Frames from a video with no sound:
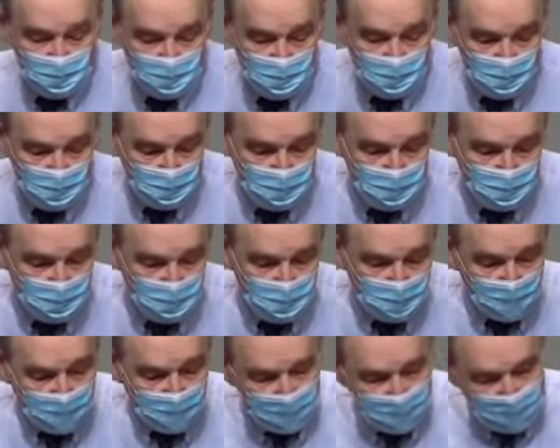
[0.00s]

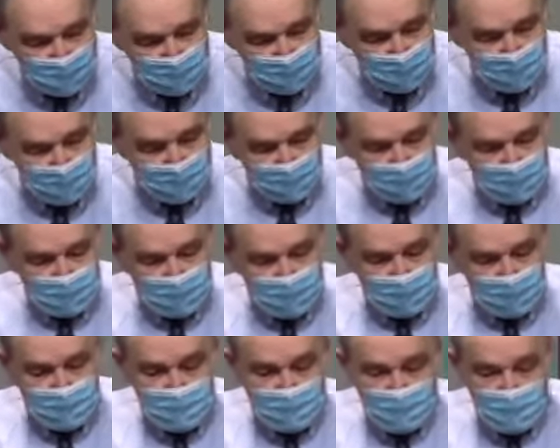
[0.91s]

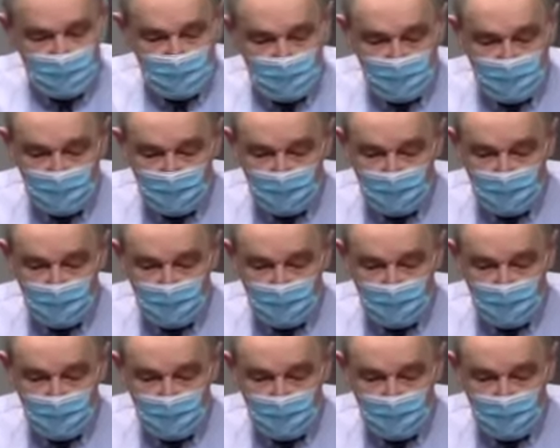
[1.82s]
(no one is talking)